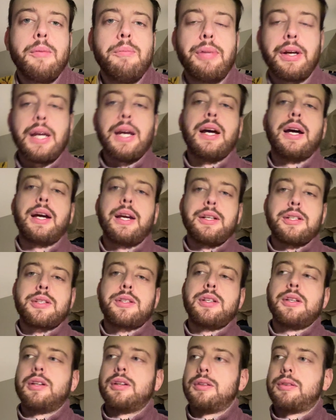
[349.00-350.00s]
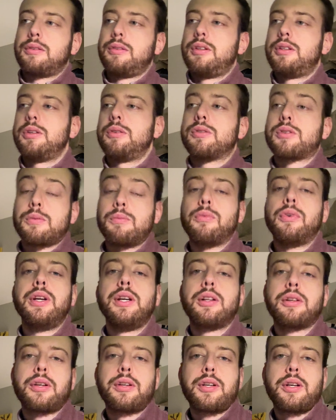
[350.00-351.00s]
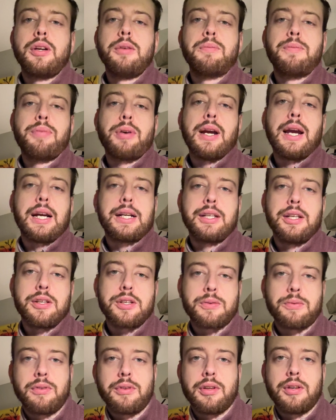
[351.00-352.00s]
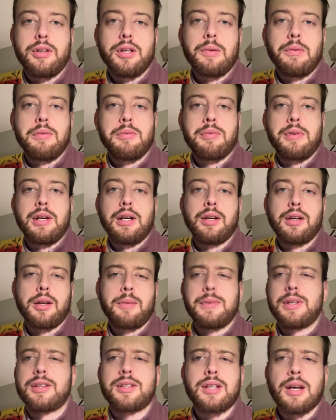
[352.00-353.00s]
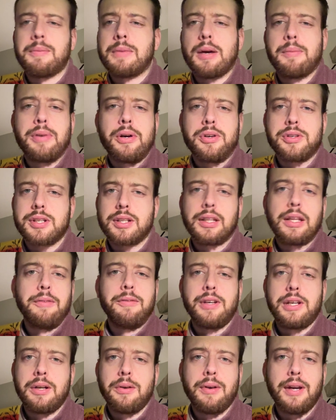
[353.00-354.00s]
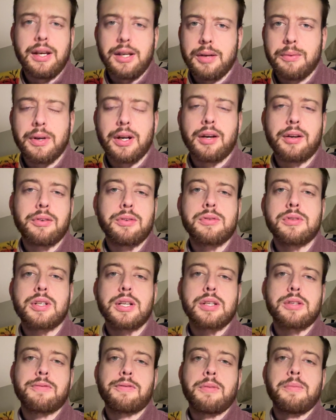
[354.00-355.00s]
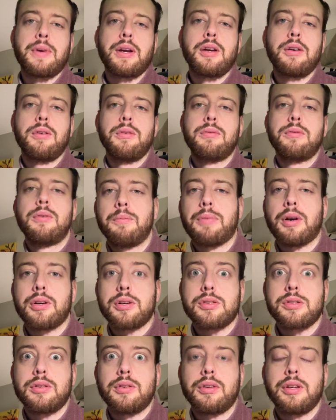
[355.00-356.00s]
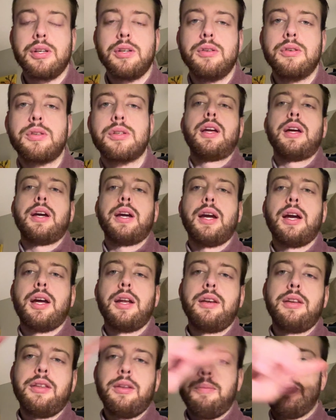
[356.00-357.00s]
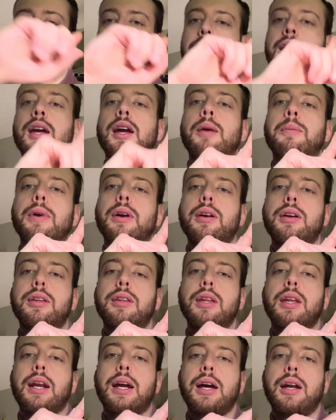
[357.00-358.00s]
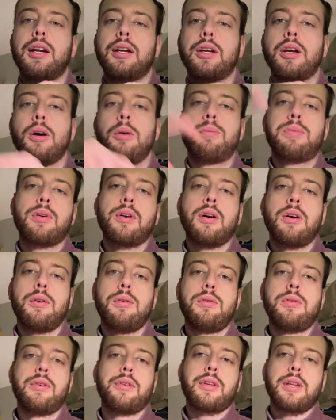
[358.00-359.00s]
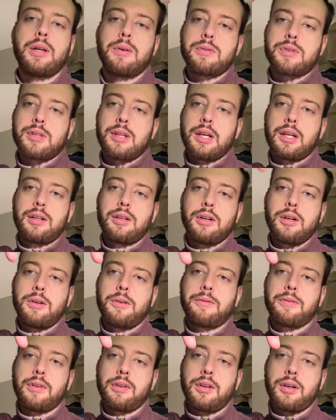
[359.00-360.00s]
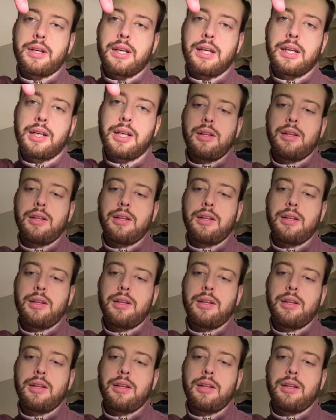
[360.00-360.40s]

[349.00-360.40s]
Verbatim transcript: But yeah, to do some real good practice with Adobe Premiere, I mean, I'm not posting that video anywhere. It's just for my own personal use. I had the big camera, and then I had a GoPro, that was like overlooking